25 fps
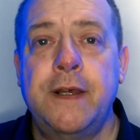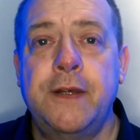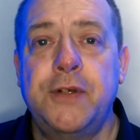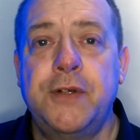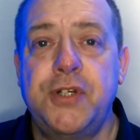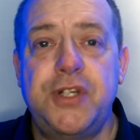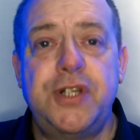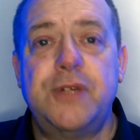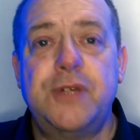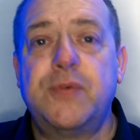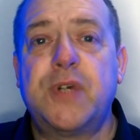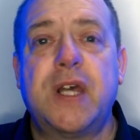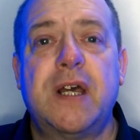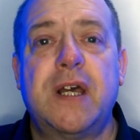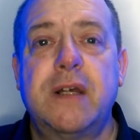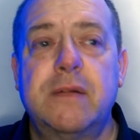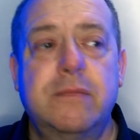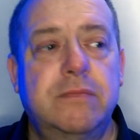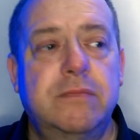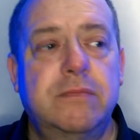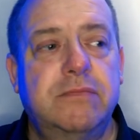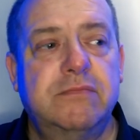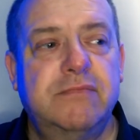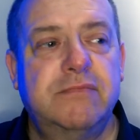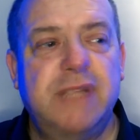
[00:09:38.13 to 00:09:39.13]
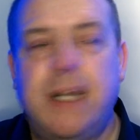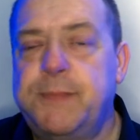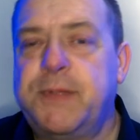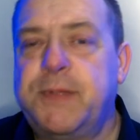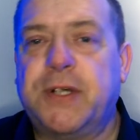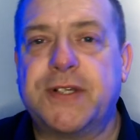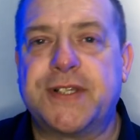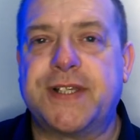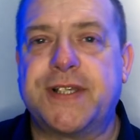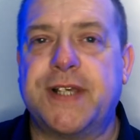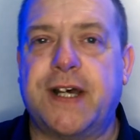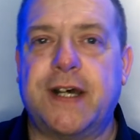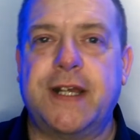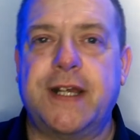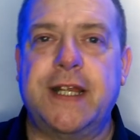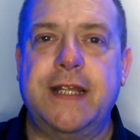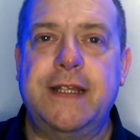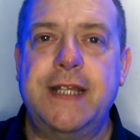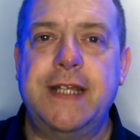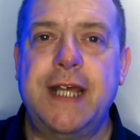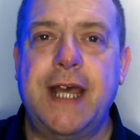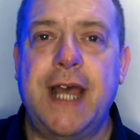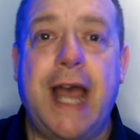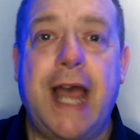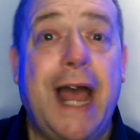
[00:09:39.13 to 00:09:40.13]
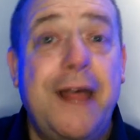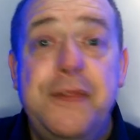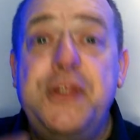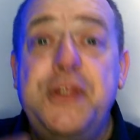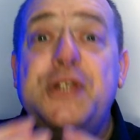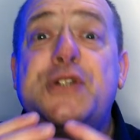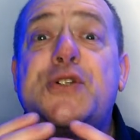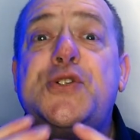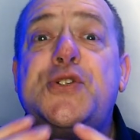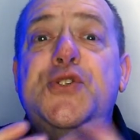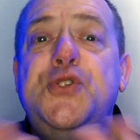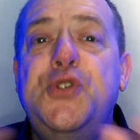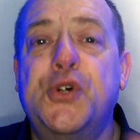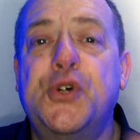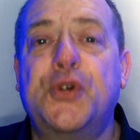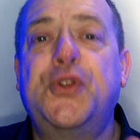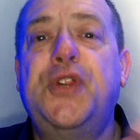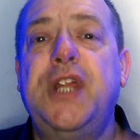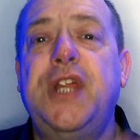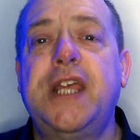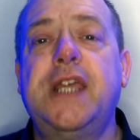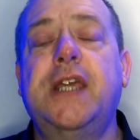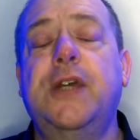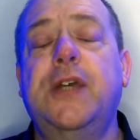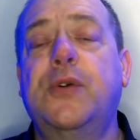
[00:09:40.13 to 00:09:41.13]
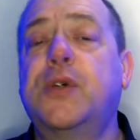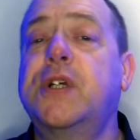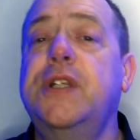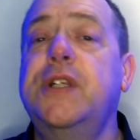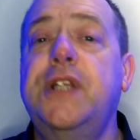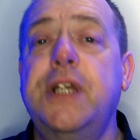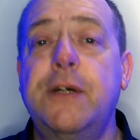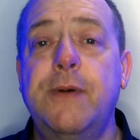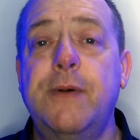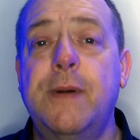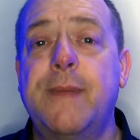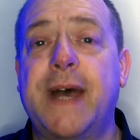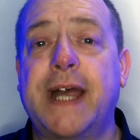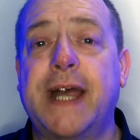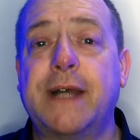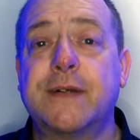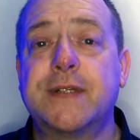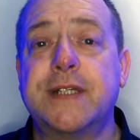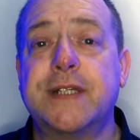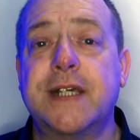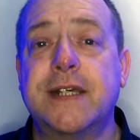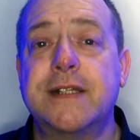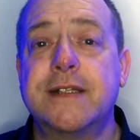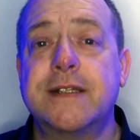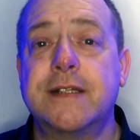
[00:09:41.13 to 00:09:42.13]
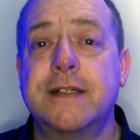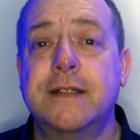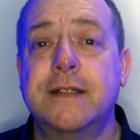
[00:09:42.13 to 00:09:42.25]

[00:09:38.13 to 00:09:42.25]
she'll go, I'm not signing that, and there's nothing you can do about it.